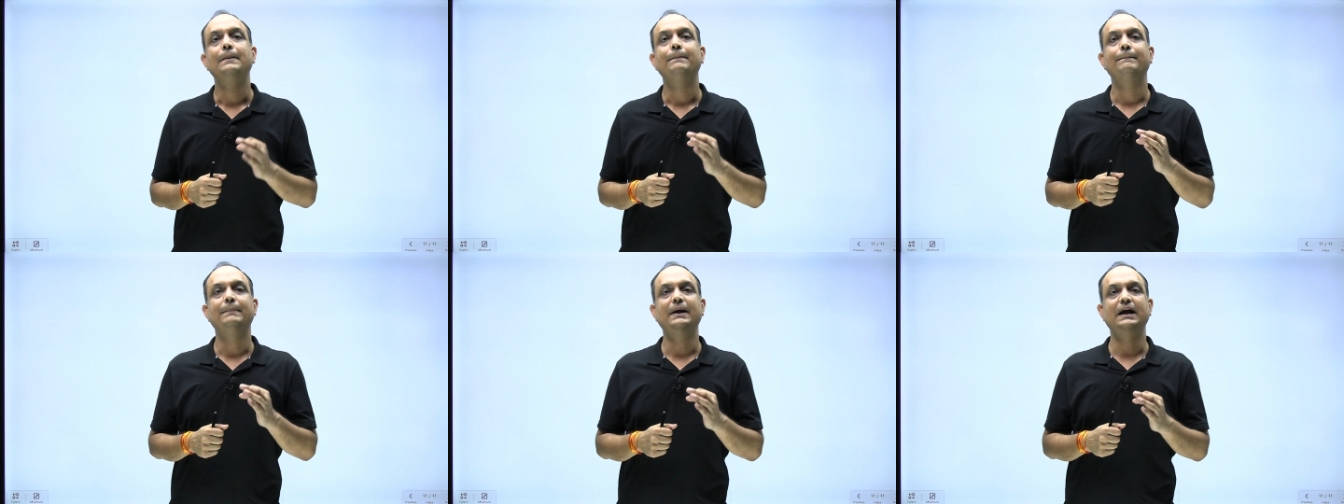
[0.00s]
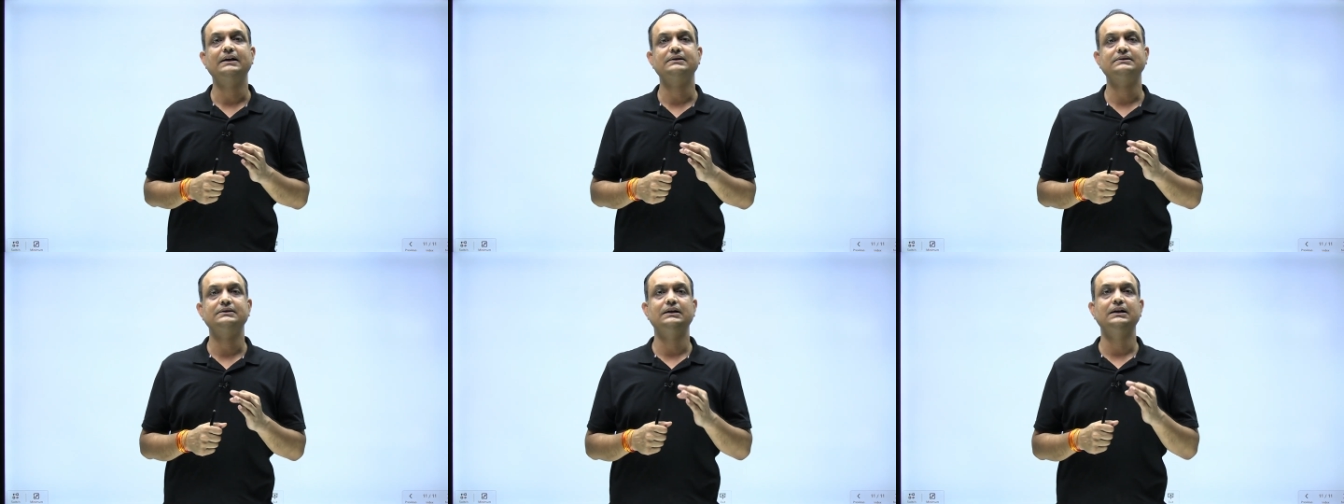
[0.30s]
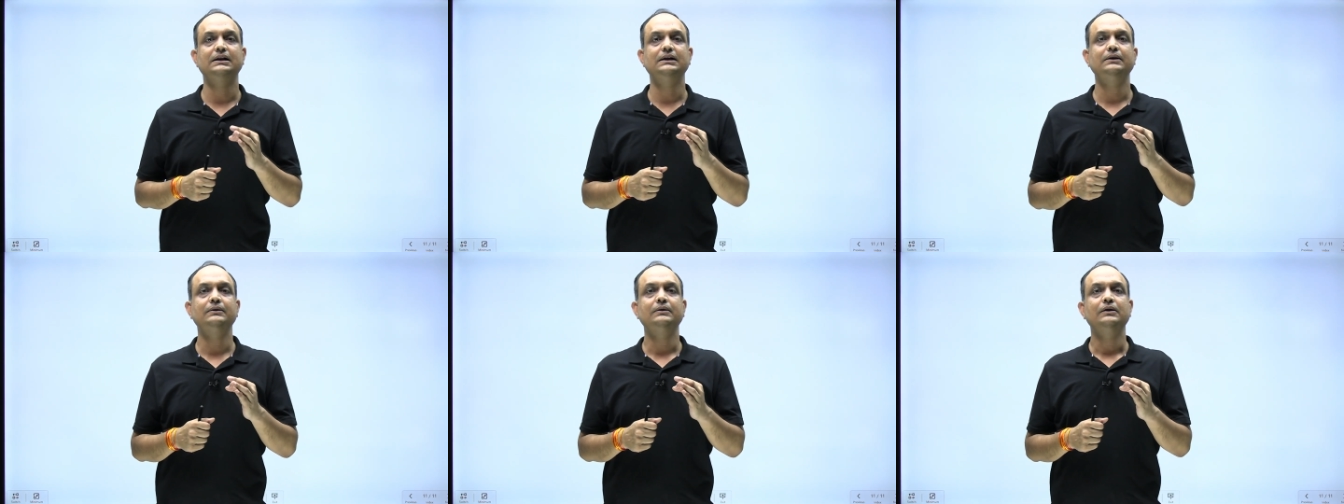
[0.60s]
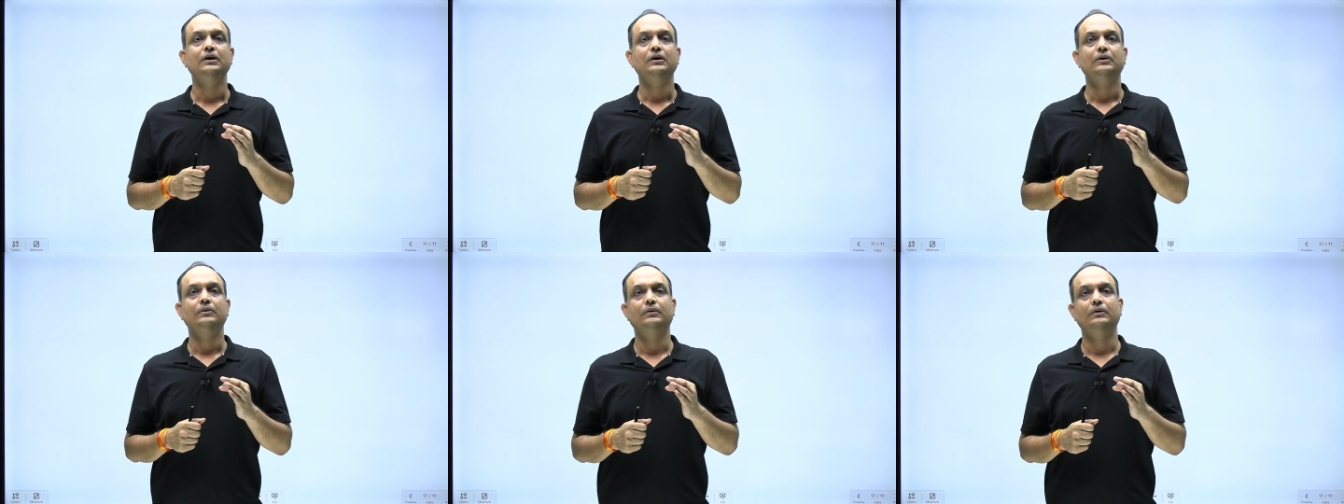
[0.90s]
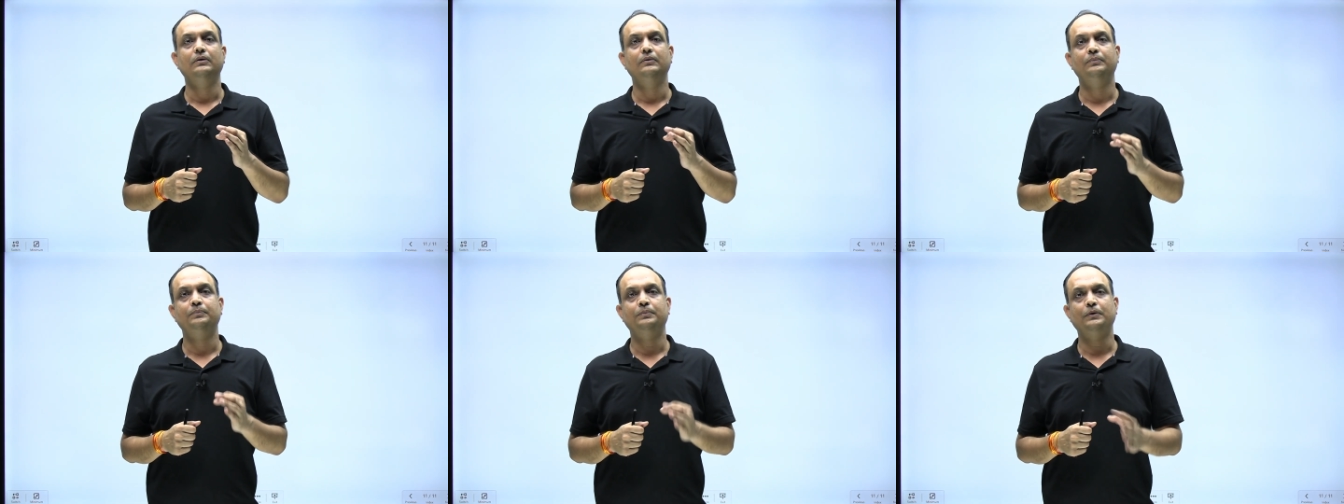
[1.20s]
maxillary
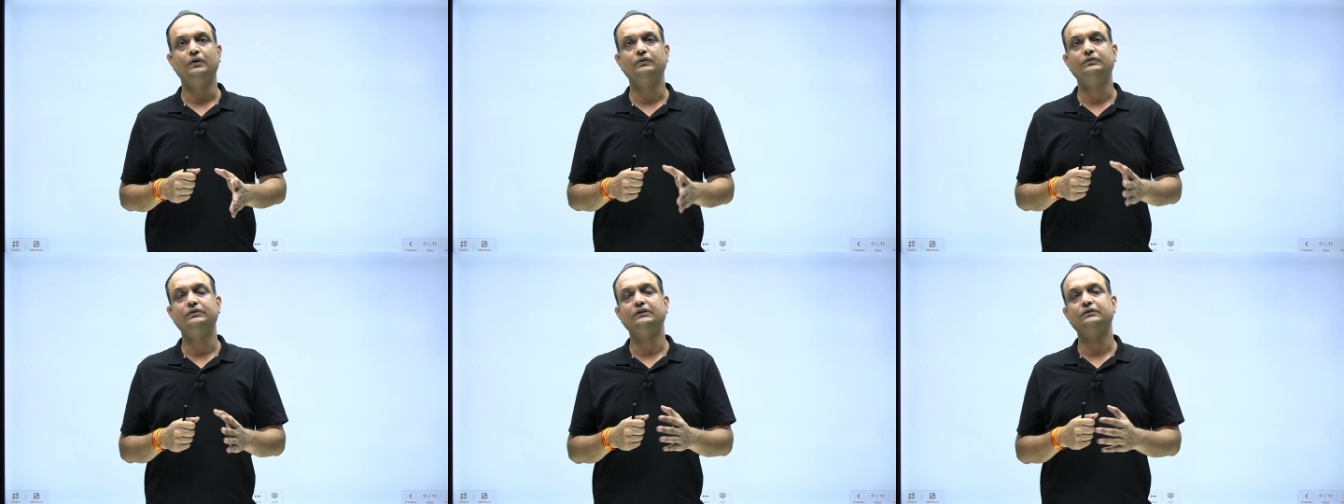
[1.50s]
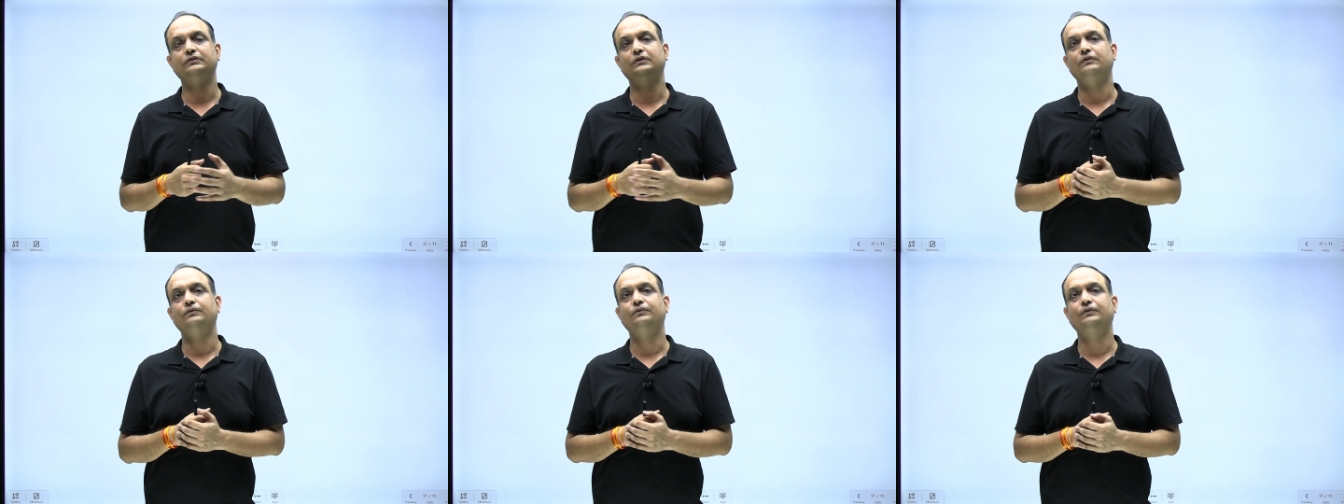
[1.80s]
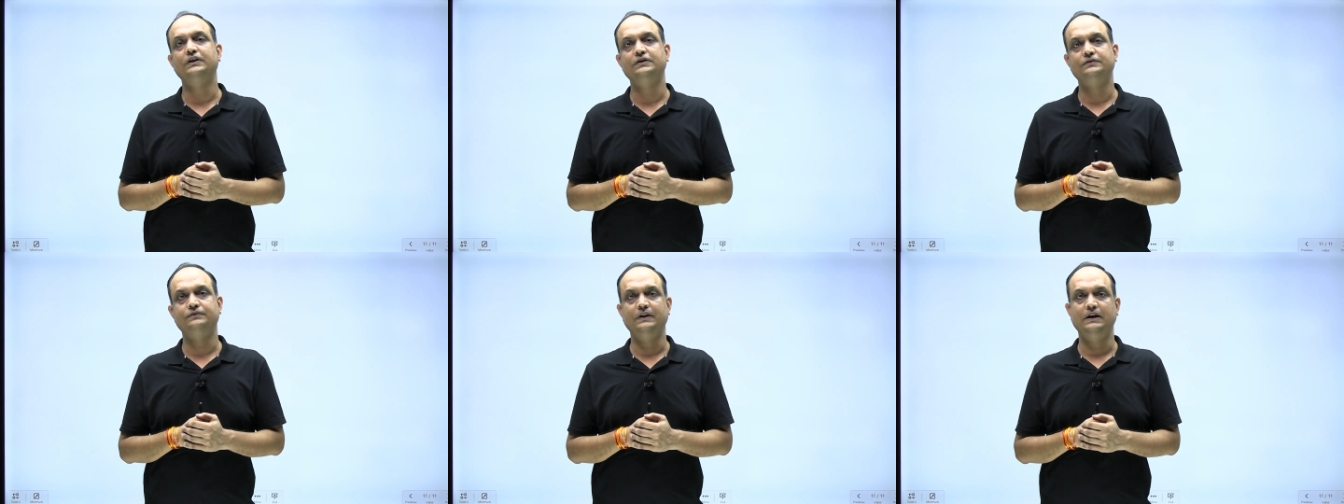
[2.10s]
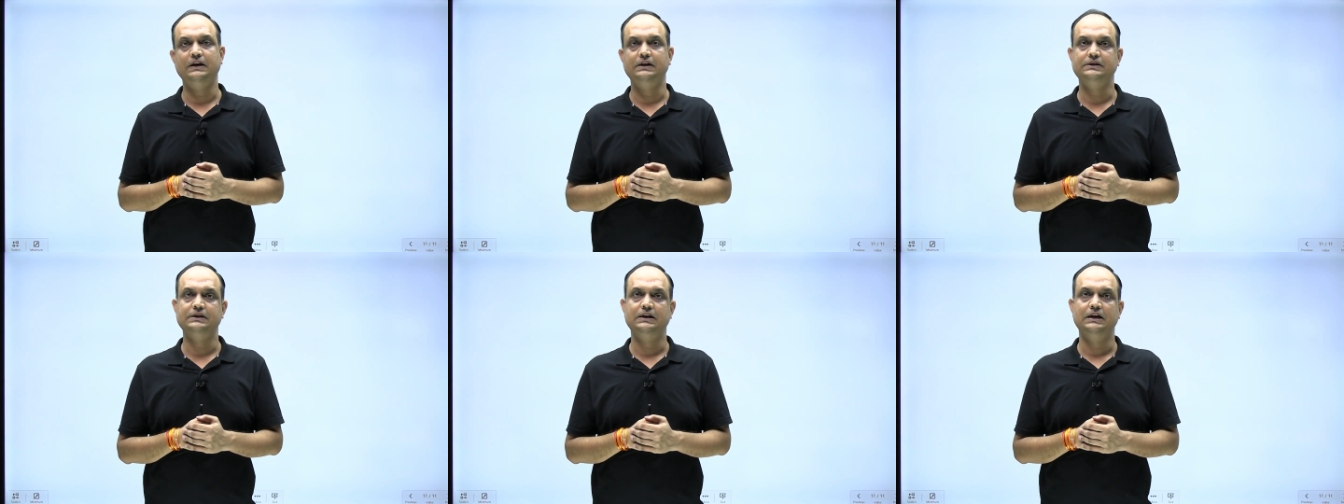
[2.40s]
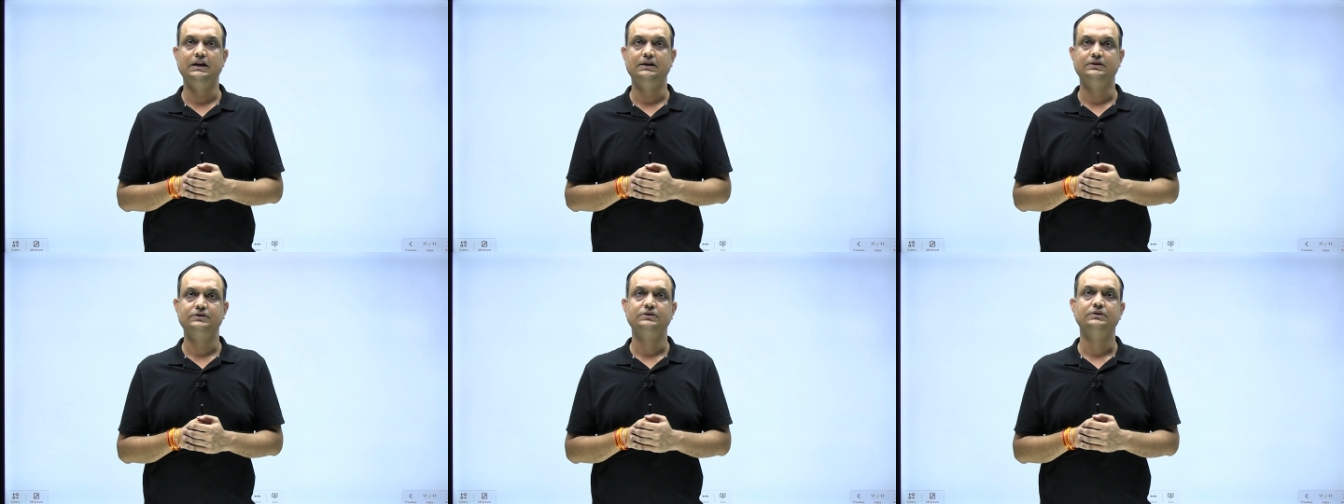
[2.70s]
process of first
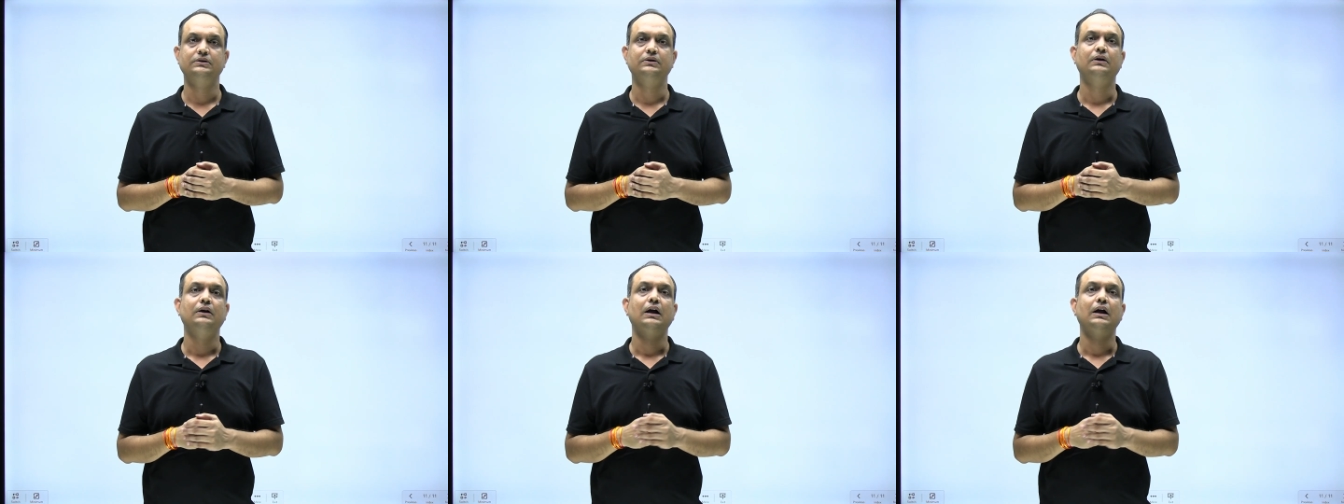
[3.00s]
pharyngeal arch.